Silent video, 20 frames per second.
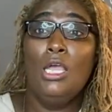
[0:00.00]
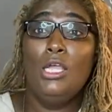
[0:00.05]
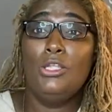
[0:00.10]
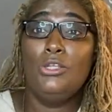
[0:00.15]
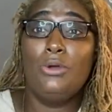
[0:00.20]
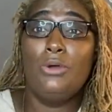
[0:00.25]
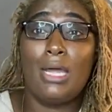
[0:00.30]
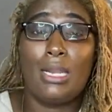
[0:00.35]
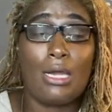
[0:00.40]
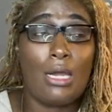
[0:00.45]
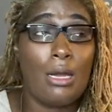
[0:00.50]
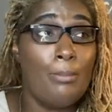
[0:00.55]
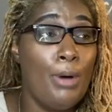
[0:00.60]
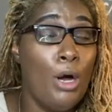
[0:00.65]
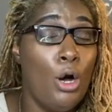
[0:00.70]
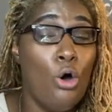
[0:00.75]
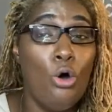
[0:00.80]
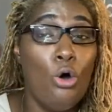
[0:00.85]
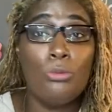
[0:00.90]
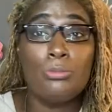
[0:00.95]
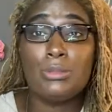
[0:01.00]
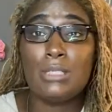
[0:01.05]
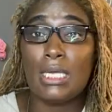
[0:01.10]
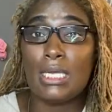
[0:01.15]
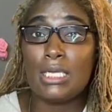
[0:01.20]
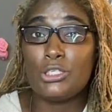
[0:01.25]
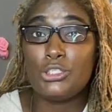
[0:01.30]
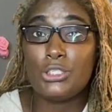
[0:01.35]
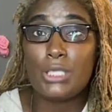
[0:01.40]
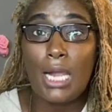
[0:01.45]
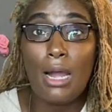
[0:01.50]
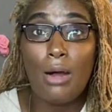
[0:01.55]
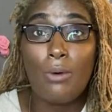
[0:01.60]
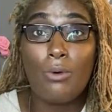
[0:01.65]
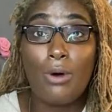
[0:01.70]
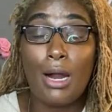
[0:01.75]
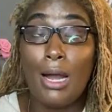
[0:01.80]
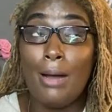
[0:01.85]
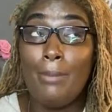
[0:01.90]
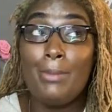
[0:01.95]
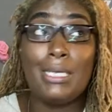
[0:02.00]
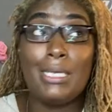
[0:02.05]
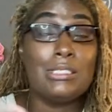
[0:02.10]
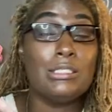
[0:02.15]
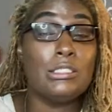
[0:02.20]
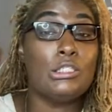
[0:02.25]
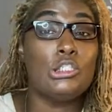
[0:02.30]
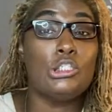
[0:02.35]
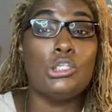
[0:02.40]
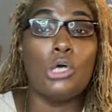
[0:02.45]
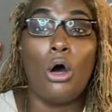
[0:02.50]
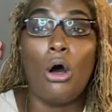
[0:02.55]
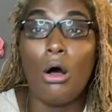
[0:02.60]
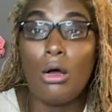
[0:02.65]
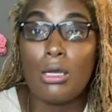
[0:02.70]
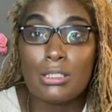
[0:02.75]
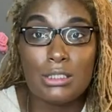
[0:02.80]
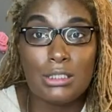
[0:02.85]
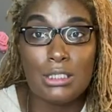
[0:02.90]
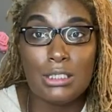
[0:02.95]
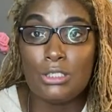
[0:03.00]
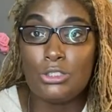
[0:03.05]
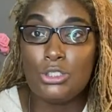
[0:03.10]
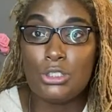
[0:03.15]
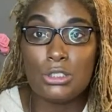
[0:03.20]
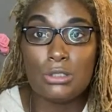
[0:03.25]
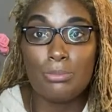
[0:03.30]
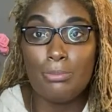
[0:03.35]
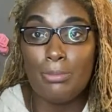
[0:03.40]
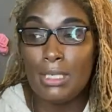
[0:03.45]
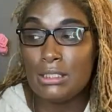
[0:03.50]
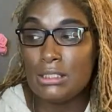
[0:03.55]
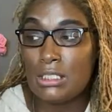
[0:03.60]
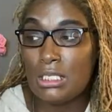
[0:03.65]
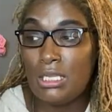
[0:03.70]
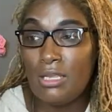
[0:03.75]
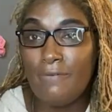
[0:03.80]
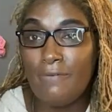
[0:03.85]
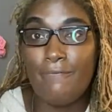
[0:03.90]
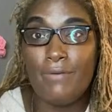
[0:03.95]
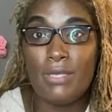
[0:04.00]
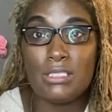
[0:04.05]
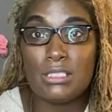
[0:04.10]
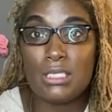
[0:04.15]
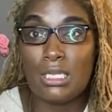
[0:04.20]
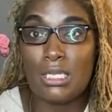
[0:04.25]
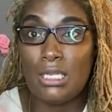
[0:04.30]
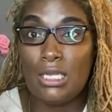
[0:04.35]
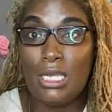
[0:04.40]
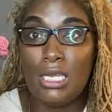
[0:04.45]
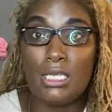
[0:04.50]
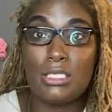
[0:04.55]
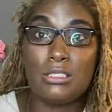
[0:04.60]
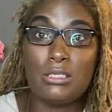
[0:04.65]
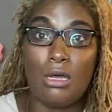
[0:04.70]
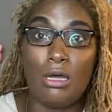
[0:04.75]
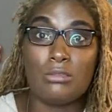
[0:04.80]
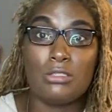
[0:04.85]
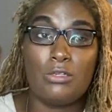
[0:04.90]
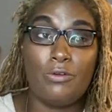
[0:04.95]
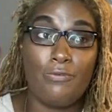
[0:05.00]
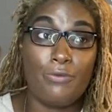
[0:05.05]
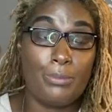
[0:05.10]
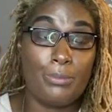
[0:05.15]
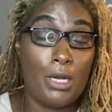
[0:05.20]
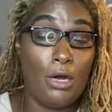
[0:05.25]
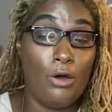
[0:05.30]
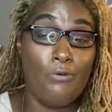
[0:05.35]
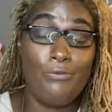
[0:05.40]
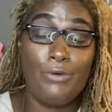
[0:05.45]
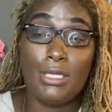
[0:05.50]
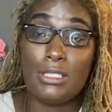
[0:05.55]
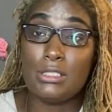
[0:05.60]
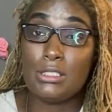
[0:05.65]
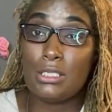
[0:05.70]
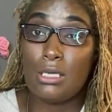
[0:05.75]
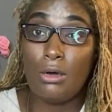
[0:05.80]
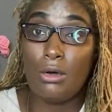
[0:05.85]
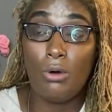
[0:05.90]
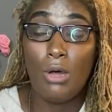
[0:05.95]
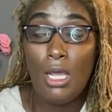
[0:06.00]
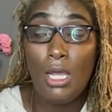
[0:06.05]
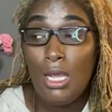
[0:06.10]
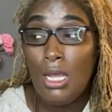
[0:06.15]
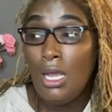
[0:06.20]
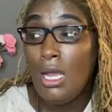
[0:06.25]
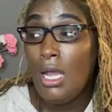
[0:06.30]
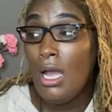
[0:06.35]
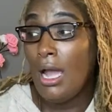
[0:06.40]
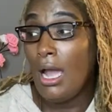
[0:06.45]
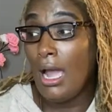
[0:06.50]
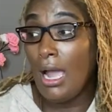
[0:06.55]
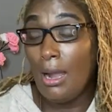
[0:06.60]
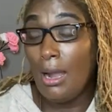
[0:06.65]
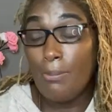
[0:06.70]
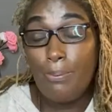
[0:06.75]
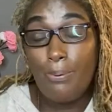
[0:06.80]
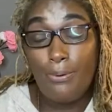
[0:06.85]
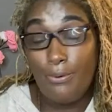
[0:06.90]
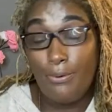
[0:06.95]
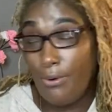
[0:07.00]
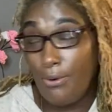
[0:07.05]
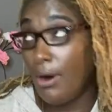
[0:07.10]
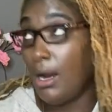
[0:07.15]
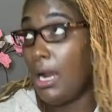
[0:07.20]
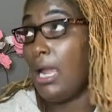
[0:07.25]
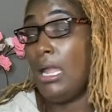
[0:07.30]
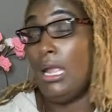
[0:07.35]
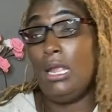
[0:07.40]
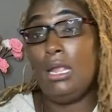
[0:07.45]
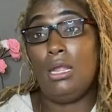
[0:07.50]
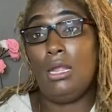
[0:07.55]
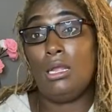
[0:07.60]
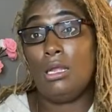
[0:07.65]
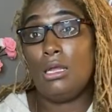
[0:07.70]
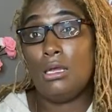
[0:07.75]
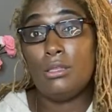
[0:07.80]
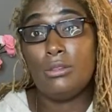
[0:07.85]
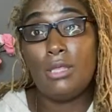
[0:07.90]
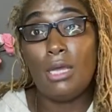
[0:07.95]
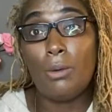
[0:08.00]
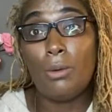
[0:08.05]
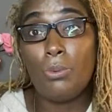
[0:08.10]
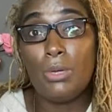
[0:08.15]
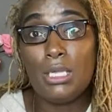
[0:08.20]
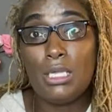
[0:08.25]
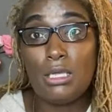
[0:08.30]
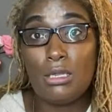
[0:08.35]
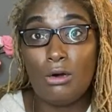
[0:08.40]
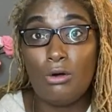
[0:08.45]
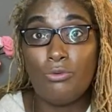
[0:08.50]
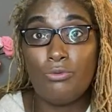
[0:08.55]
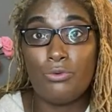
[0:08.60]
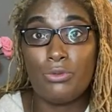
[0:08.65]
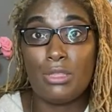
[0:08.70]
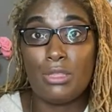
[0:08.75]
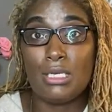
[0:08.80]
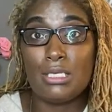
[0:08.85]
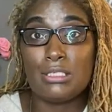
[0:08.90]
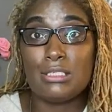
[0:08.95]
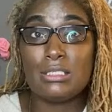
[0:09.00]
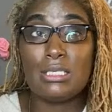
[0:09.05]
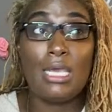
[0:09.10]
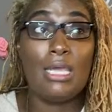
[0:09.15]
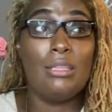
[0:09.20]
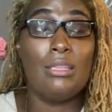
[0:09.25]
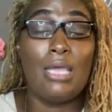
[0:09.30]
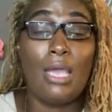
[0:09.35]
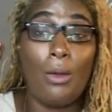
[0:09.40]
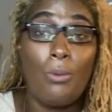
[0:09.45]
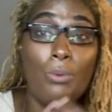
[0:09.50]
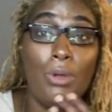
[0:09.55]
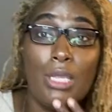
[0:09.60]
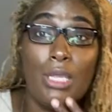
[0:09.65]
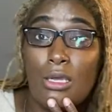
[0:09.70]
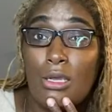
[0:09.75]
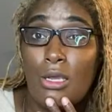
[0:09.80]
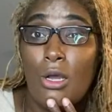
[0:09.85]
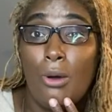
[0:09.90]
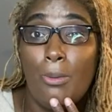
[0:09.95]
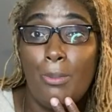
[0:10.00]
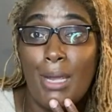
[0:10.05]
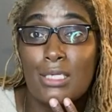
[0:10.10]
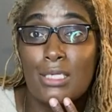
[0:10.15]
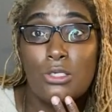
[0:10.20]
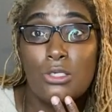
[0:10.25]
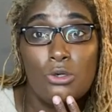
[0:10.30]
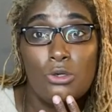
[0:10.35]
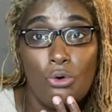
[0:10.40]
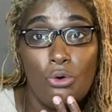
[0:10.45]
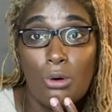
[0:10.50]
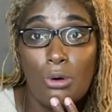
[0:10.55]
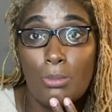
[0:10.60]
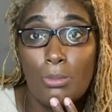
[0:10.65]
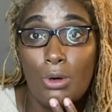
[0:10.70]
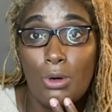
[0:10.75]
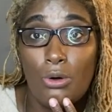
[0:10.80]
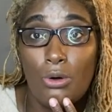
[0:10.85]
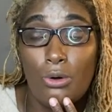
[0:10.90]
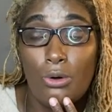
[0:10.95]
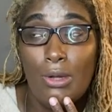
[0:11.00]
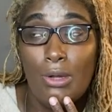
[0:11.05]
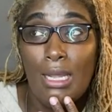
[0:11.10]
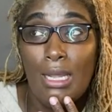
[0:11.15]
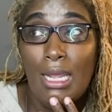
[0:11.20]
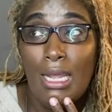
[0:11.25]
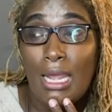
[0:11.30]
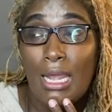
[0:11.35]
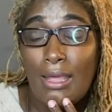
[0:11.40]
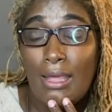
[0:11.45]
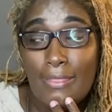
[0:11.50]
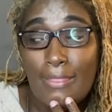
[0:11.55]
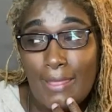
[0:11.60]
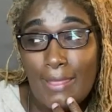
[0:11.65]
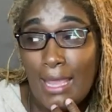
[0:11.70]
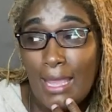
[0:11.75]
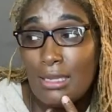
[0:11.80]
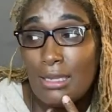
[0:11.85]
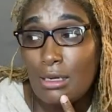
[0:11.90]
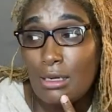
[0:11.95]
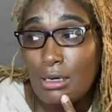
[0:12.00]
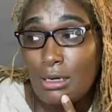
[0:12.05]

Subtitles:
You got to come home, take a shower. I'm exhausted, just mentally, physically exhausted from COVID. So I pray that we get over this and that we can go back to normal, and that,